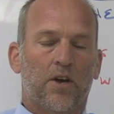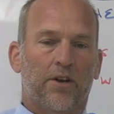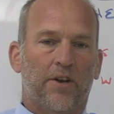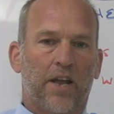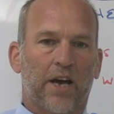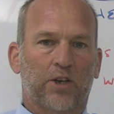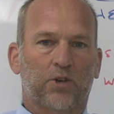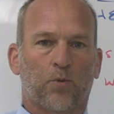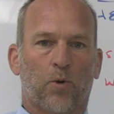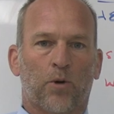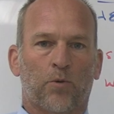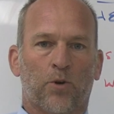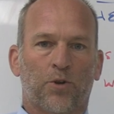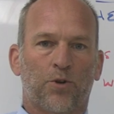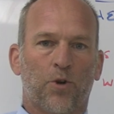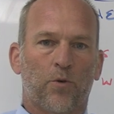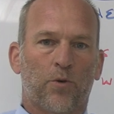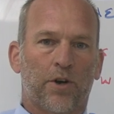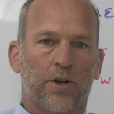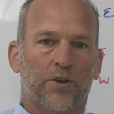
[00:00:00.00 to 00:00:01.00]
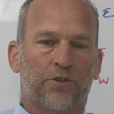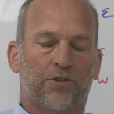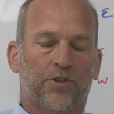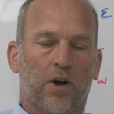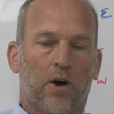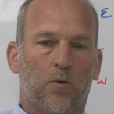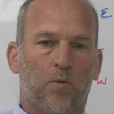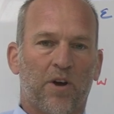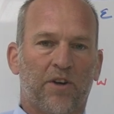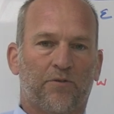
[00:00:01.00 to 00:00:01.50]
Next one we're doing is
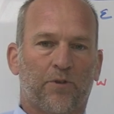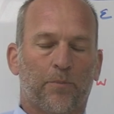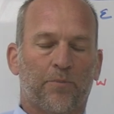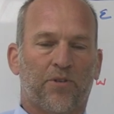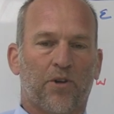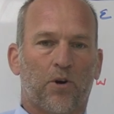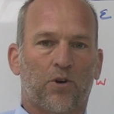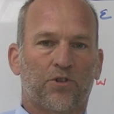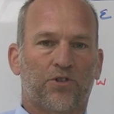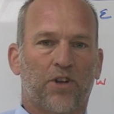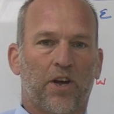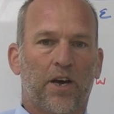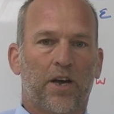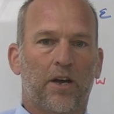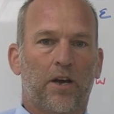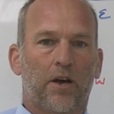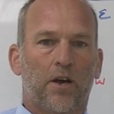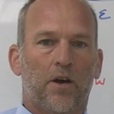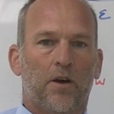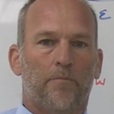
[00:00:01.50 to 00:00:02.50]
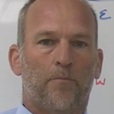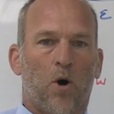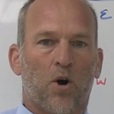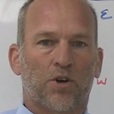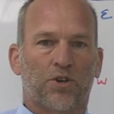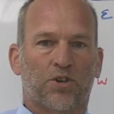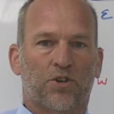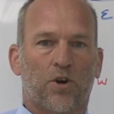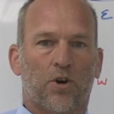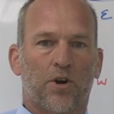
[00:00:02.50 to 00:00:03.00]
a week from Thursday,
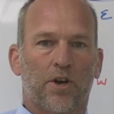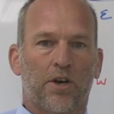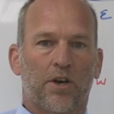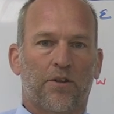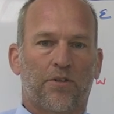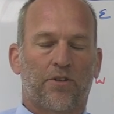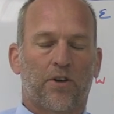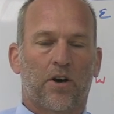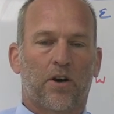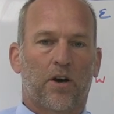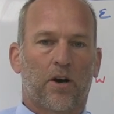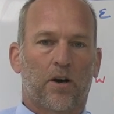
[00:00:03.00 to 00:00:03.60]
March 30th.